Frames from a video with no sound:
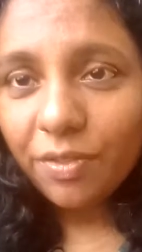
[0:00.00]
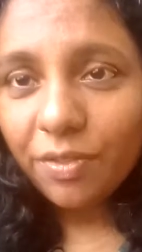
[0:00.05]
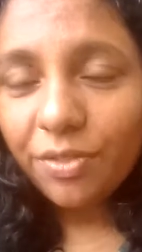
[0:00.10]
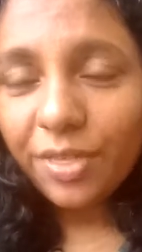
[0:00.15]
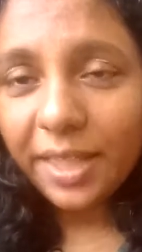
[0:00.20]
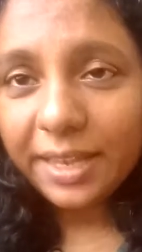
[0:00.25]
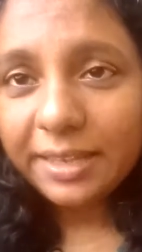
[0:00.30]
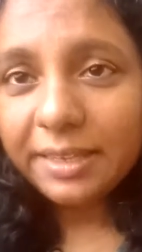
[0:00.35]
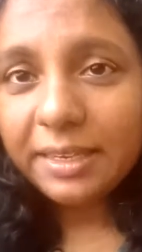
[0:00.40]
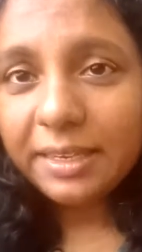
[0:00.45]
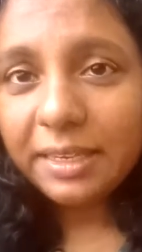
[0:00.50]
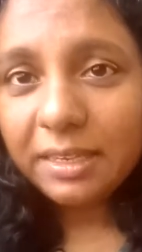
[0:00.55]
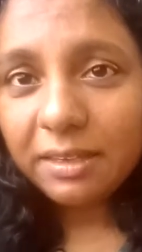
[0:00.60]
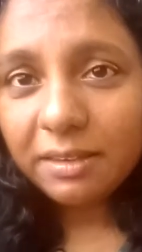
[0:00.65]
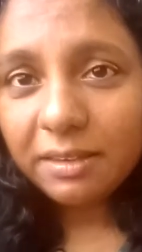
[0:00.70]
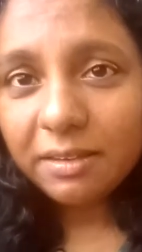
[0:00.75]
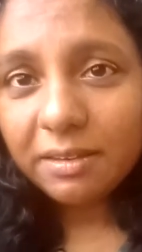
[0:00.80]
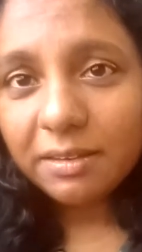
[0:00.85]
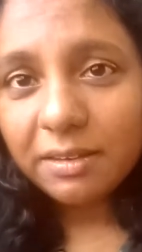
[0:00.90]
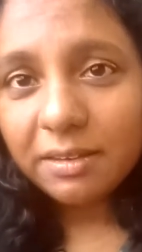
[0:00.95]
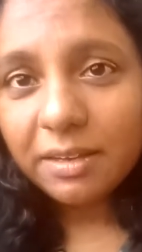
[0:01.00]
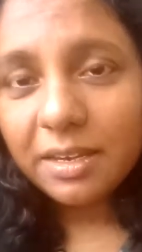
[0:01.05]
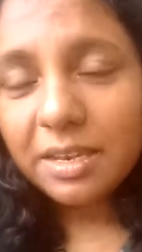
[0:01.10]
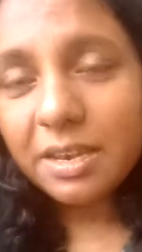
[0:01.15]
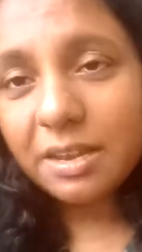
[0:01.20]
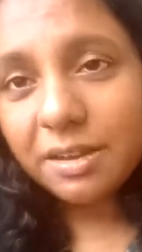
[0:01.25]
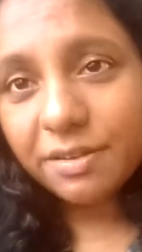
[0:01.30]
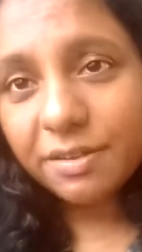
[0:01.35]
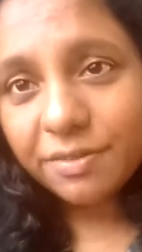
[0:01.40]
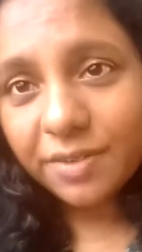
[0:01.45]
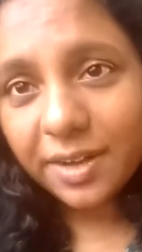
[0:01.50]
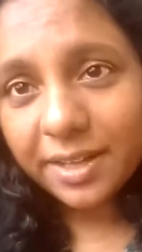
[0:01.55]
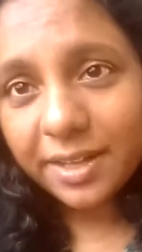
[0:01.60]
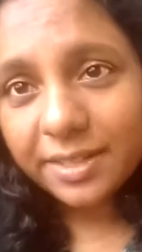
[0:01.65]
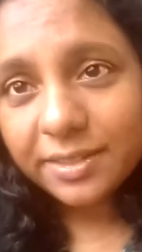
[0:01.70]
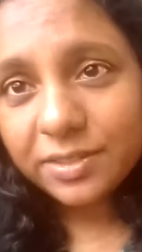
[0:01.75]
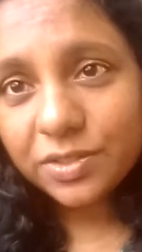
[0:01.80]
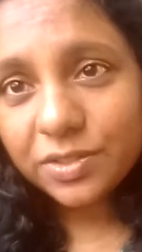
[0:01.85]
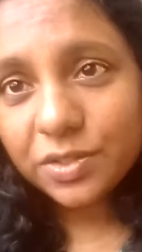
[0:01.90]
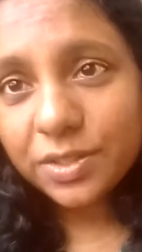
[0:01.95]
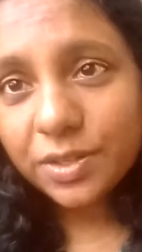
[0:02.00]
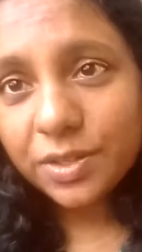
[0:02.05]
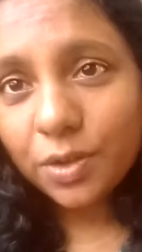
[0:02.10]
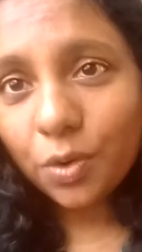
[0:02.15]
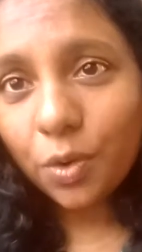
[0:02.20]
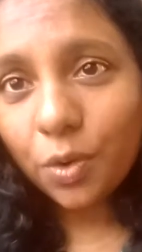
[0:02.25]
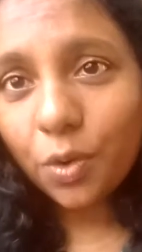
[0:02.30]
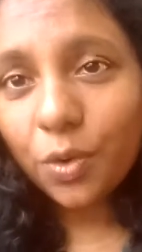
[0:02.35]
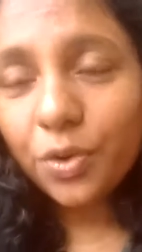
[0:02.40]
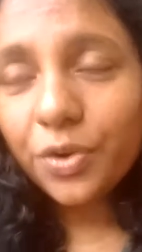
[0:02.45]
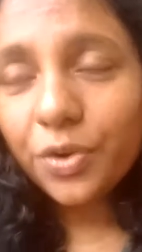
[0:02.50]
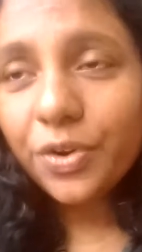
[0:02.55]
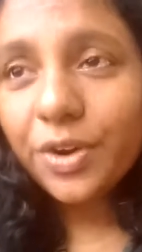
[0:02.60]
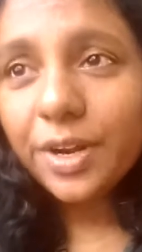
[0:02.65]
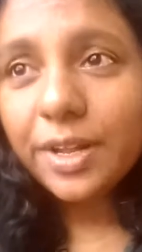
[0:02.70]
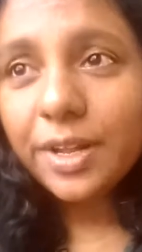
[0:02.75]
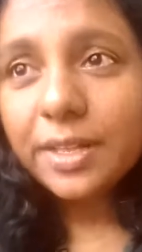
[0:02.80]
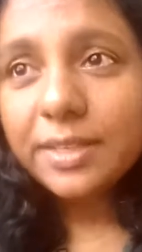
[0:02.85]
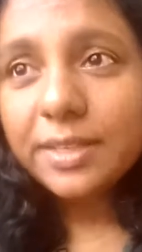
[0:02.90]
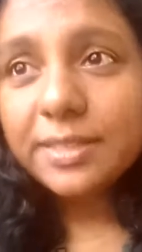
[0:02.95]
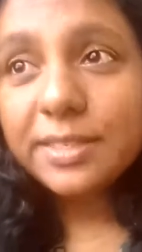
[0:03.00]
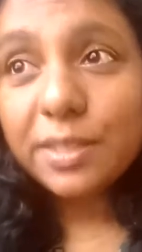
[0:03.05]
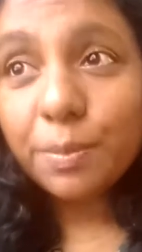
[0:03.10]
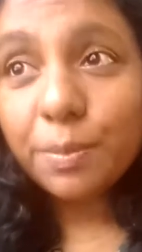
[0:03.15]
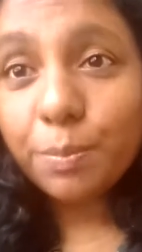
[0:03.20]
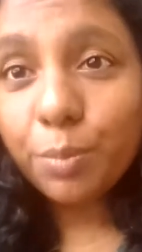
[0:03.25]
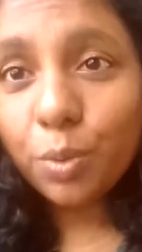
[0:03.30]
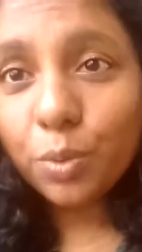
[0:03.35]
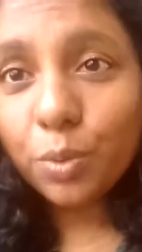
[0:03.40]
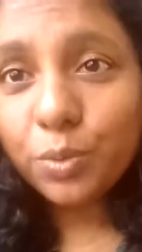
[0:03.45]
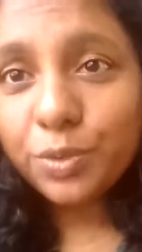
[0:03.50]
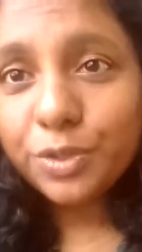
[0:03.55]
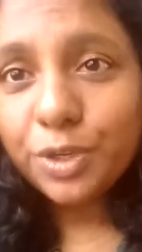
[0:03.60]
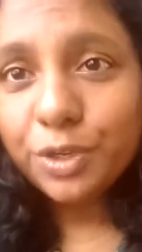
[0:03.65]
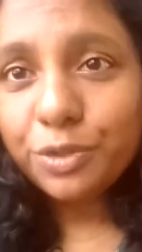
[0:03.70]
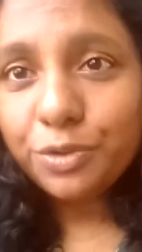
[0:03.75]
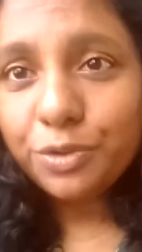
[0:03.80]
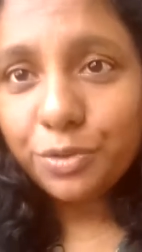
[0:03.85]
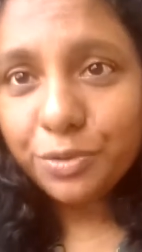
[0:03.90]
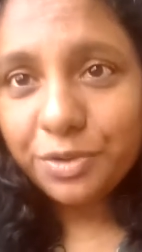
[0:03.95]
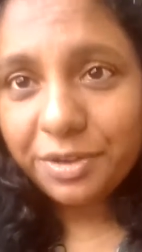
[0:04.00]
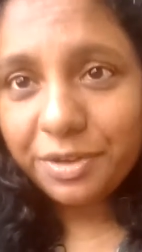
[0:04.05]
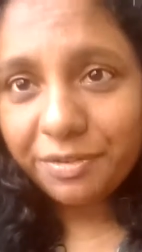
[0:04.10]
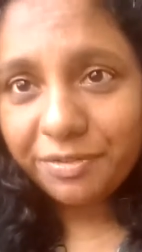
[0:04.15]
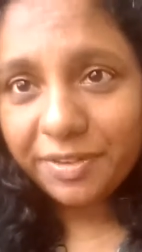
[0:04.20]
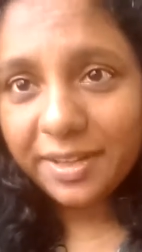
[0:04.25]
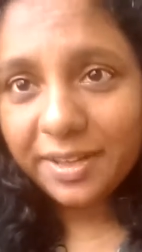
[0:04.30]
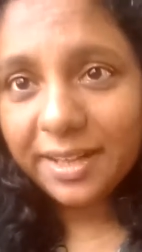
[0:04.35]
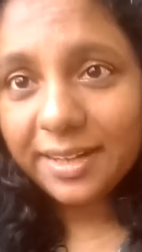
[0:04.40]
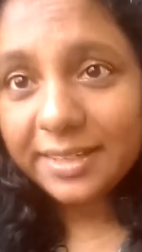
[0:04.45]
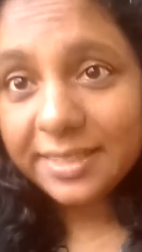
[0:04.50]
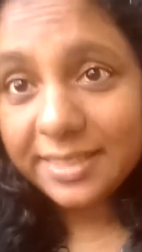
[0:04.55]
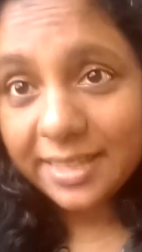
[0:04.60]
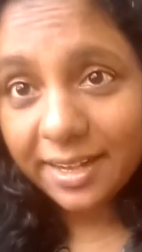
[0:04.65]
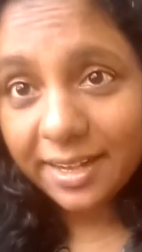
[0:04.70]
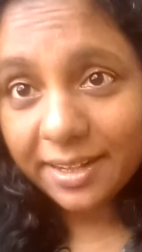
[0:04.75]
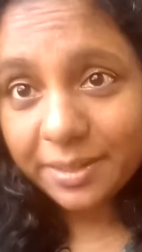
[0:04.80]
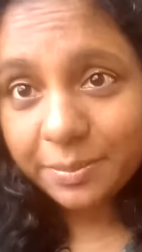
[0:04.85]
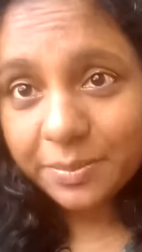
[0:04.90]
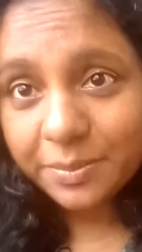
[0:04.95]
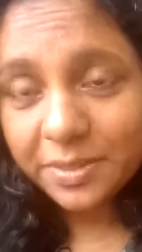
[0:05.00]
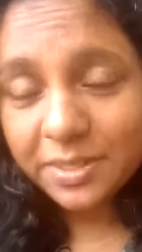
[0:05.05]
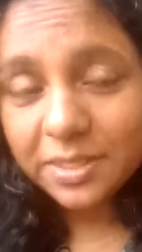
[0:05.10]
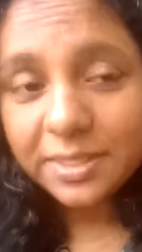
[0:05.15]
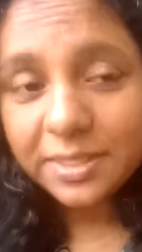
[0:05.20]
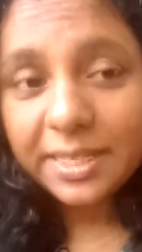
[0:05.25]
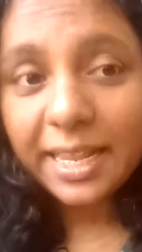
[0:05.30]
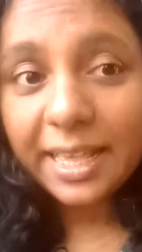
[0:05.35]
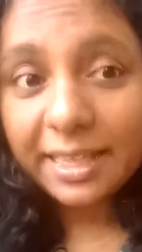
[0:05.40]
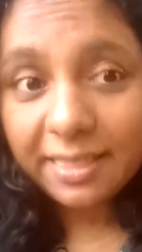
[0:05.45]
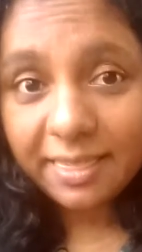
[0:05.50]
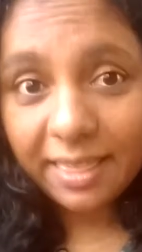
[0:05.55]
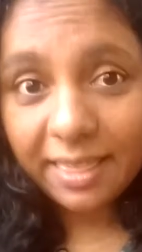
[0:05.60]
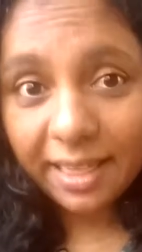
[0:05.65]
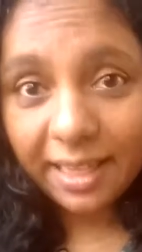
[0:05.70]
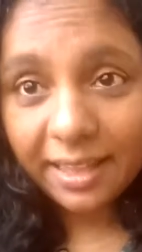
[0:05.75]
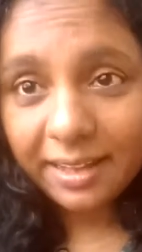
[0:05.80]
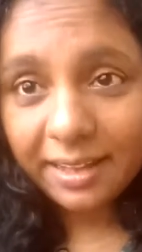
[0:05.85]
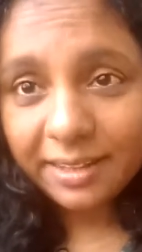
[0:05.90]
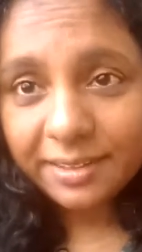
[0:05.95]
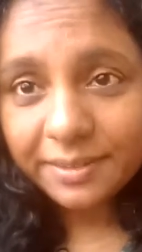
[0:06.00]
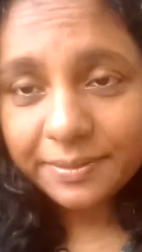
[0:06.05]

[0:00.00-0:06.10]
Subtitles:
that need nervines or support through difficult times like that,